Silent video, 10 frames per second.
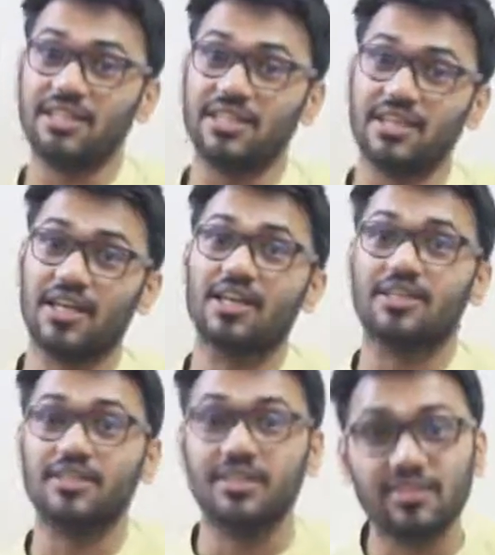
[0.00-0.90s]
This
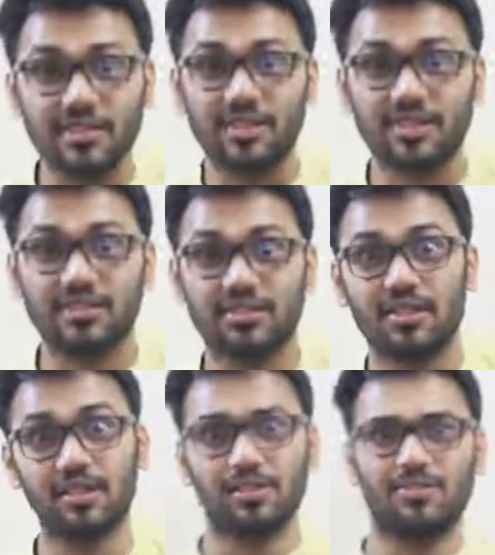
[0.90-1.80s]
is the
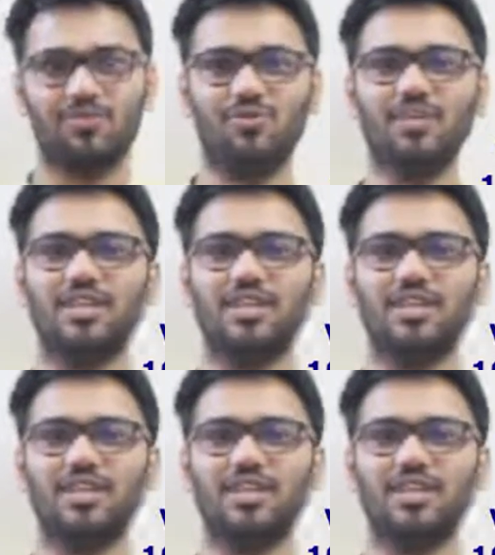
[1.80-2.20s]
Venus.